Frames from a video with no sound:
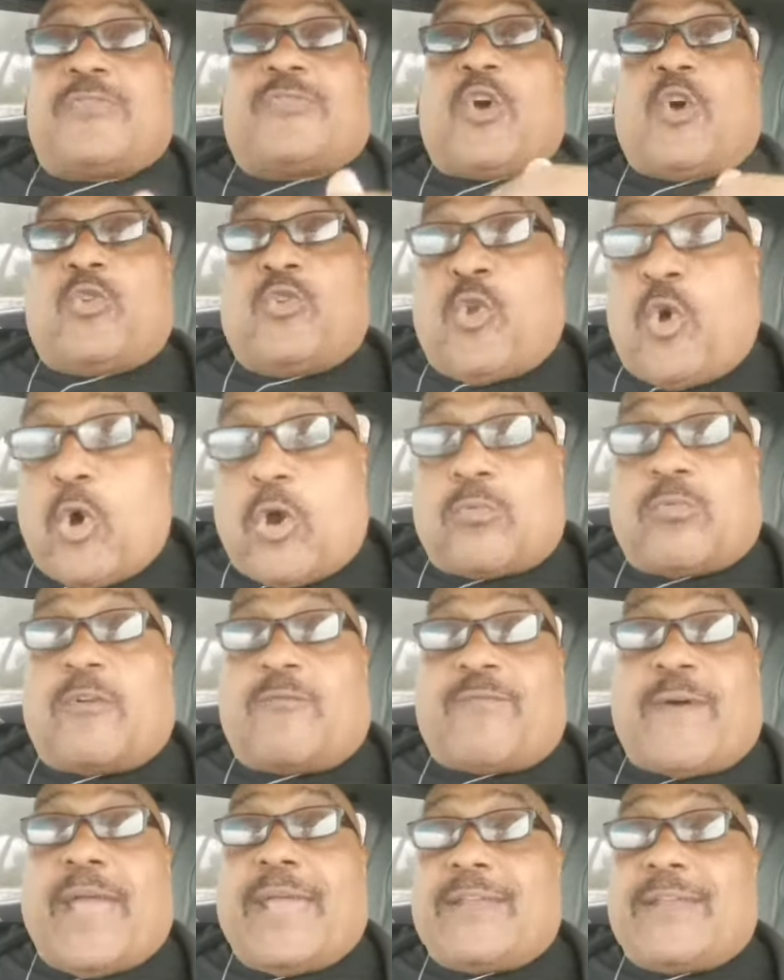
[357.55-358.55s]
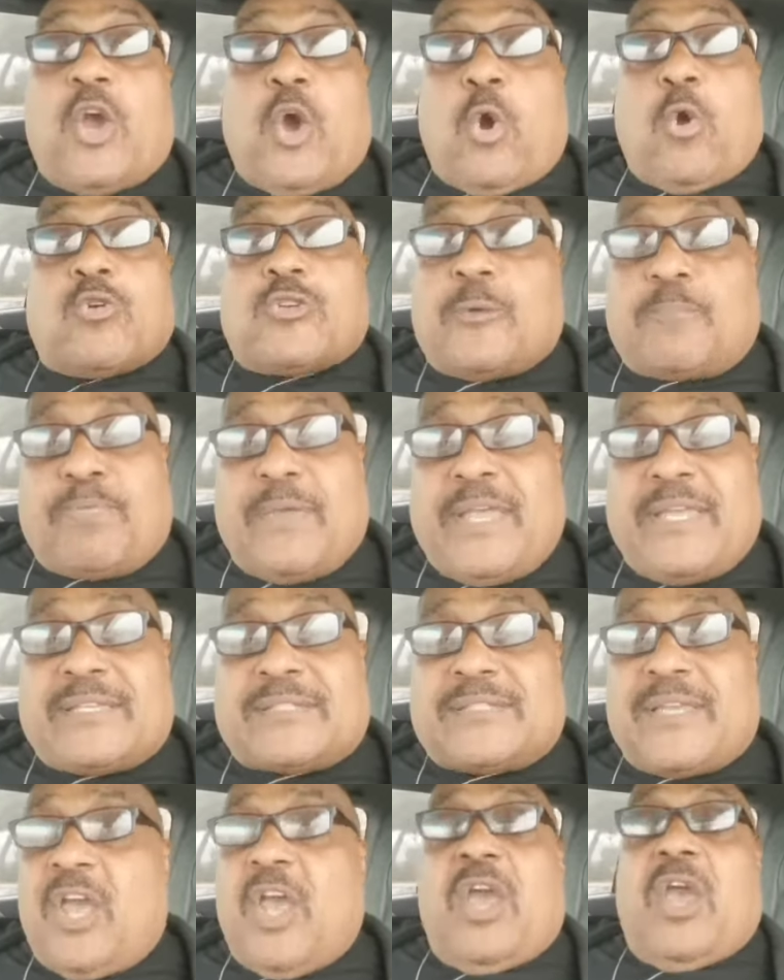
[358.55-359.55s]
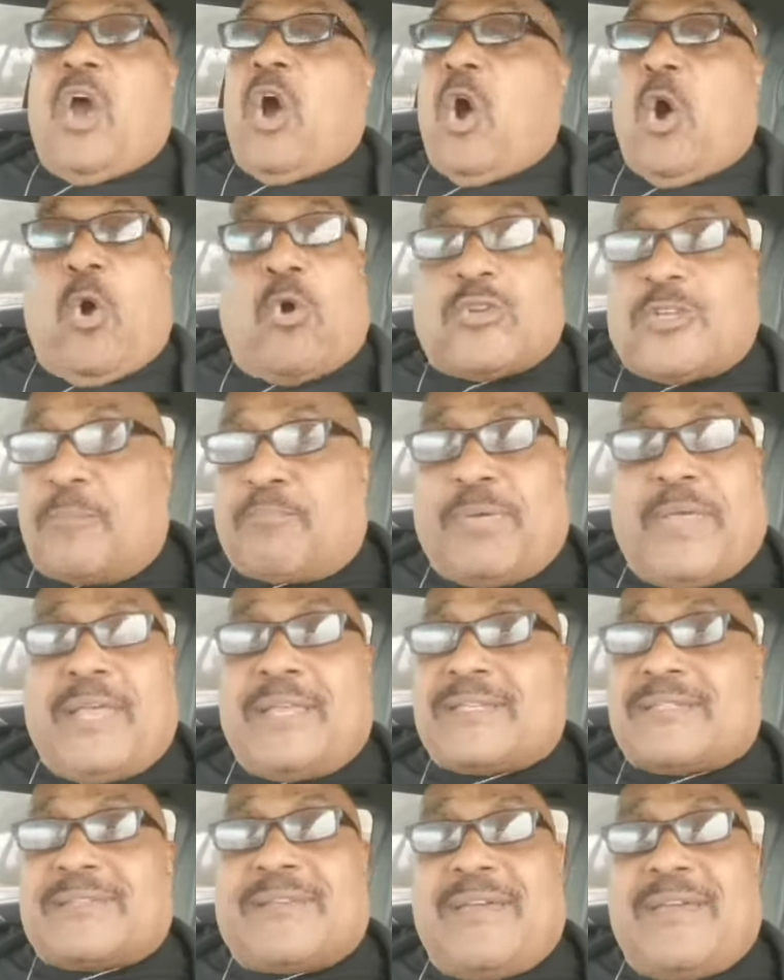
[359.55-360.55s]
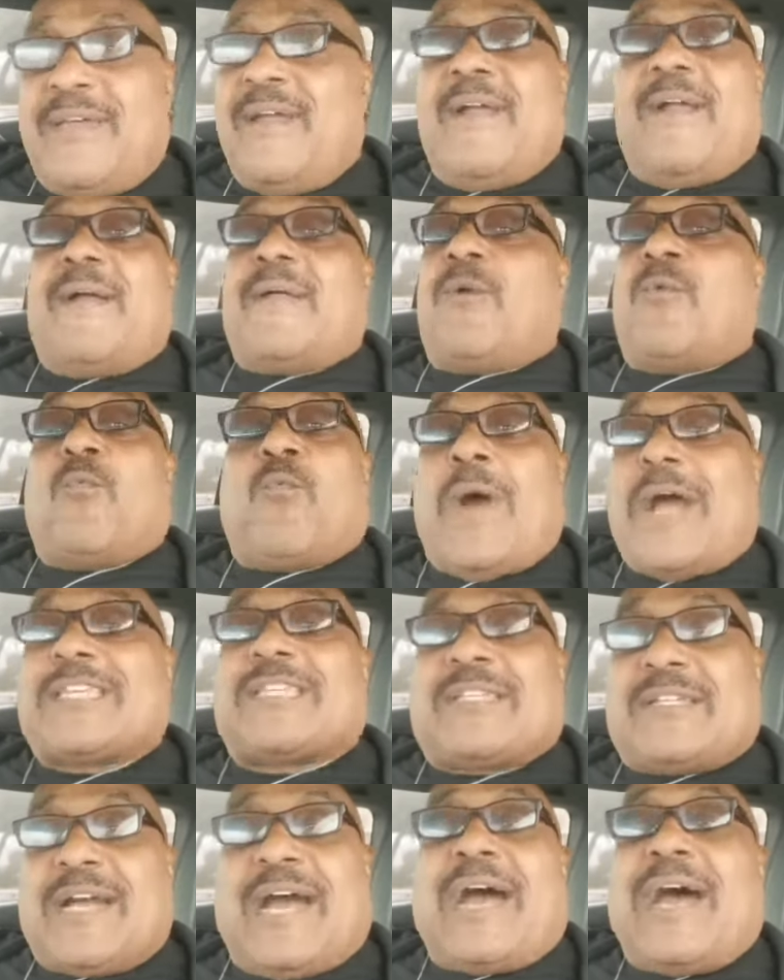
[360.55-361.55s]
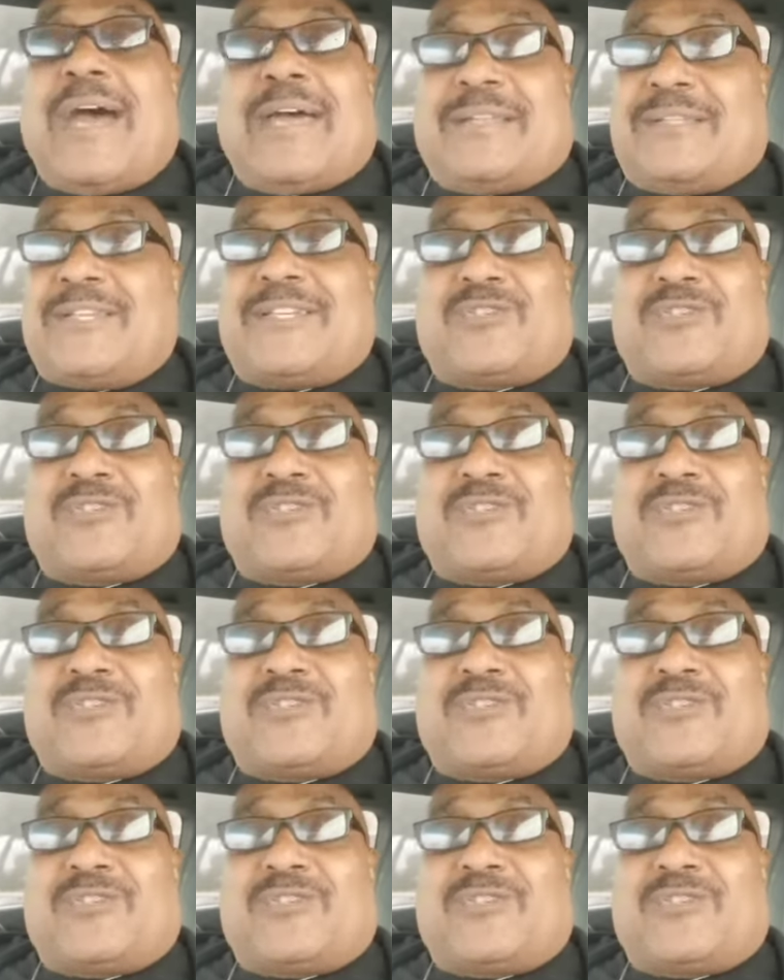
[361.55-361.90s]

The Lord will fight. Hold your peace. Hold your peace. Watch God.